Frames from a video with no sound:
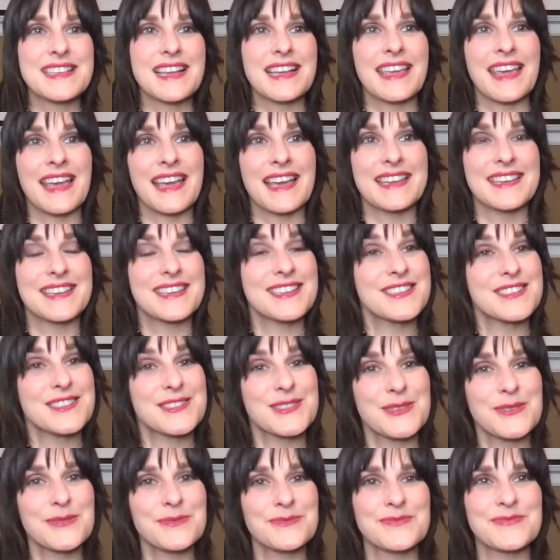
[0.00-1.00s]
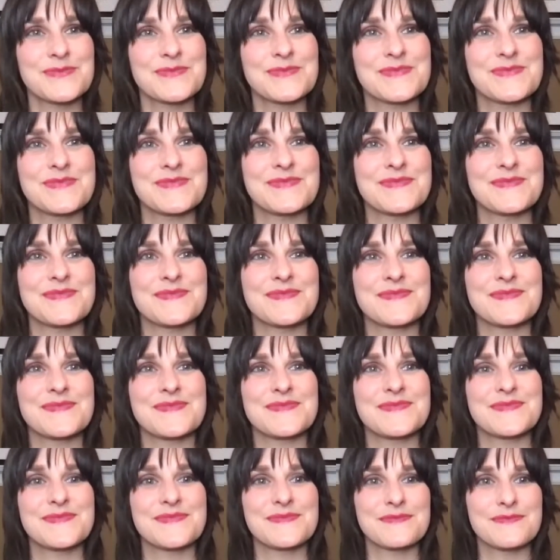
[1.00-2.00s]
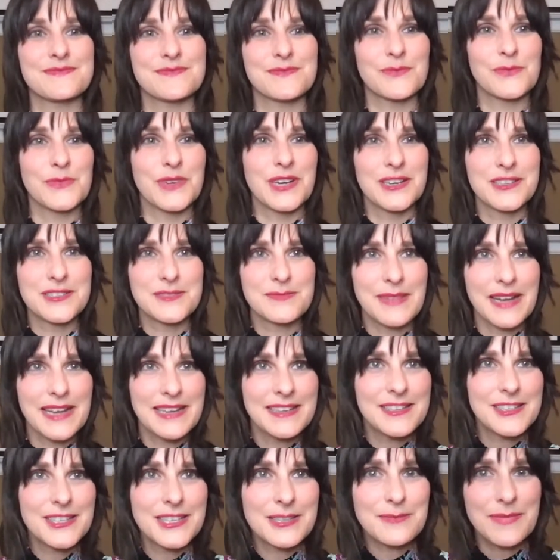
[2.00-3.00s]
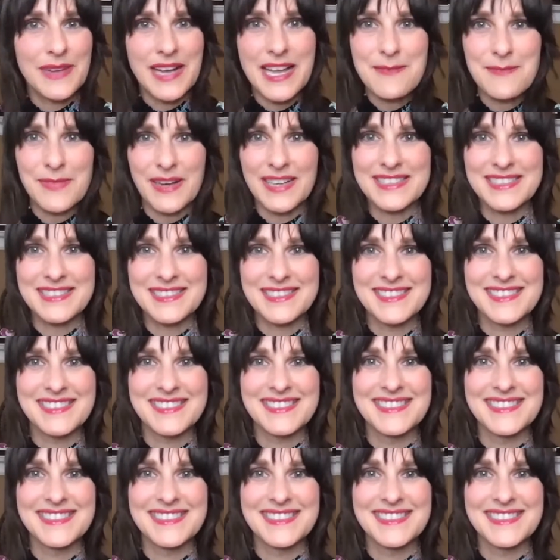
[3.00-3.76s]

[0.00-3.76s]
again soon. Here's my goodbye button.